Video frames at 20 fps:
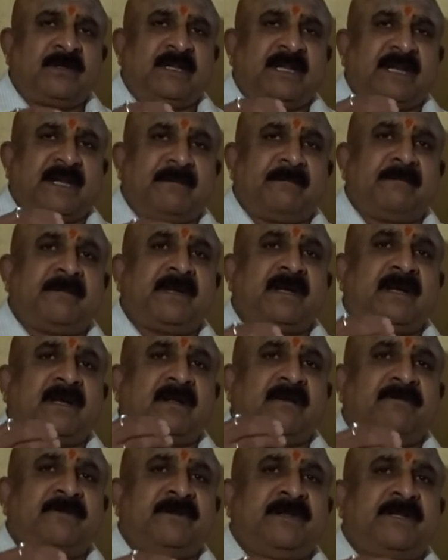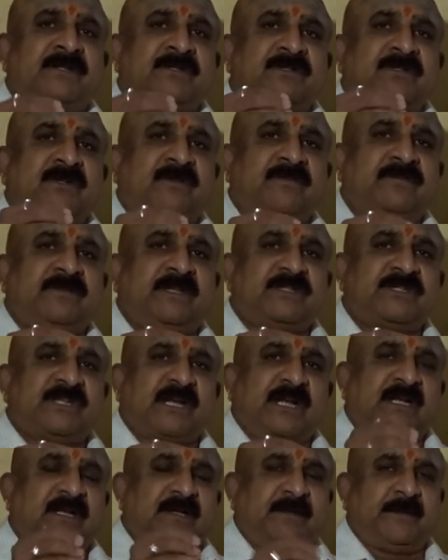know the number of years of the
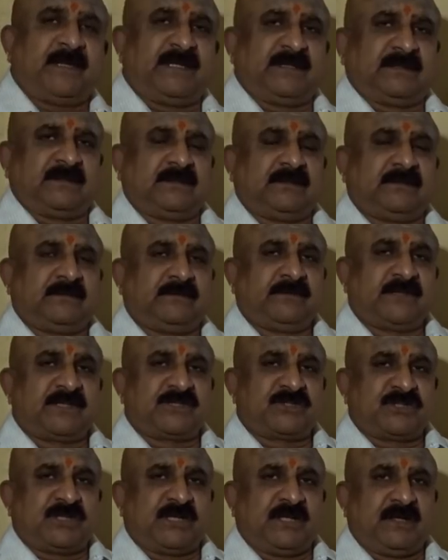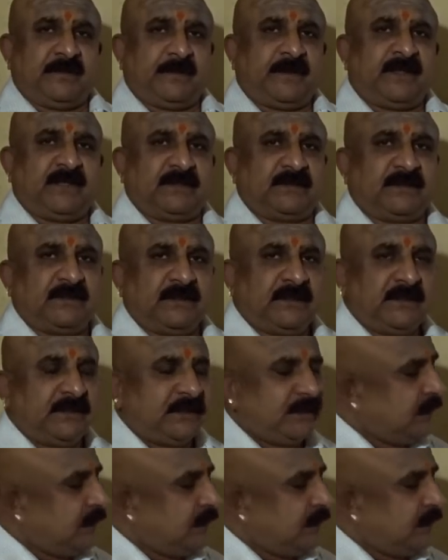childbirth, first childbirth.